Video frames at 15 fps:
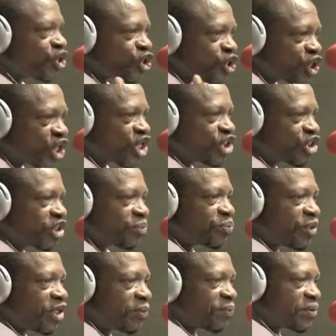changing
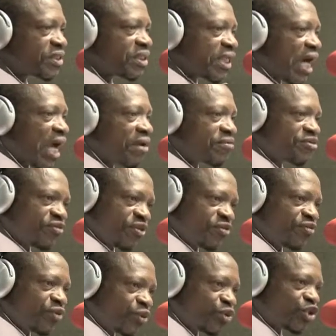people's lives for the
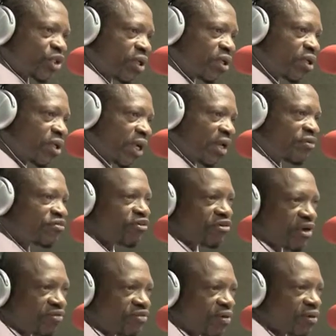future and
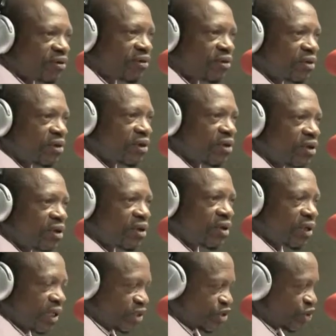forever.
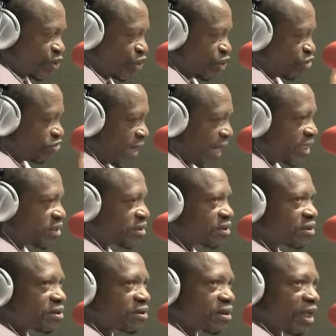And so you're right,
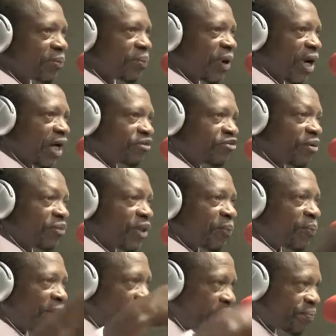apart from the
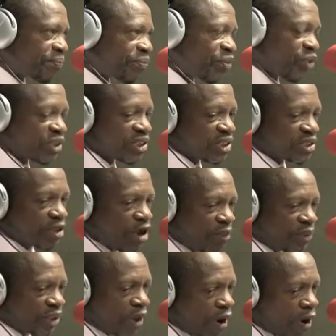PEP, which is
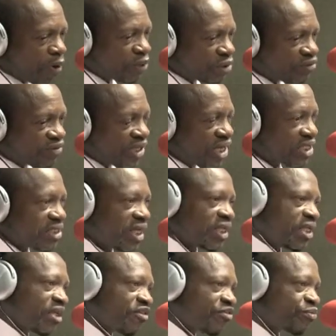coming out of the
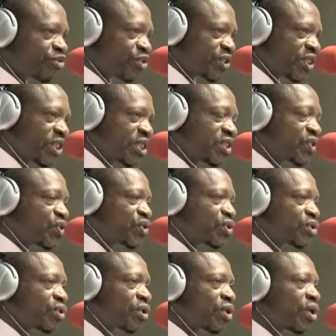SIDF proceeds,
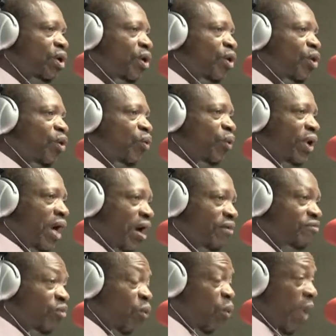we
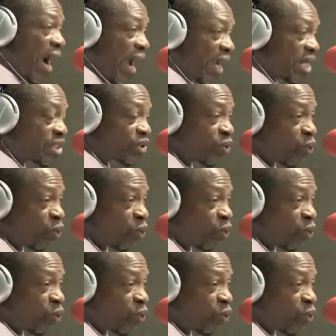have Wise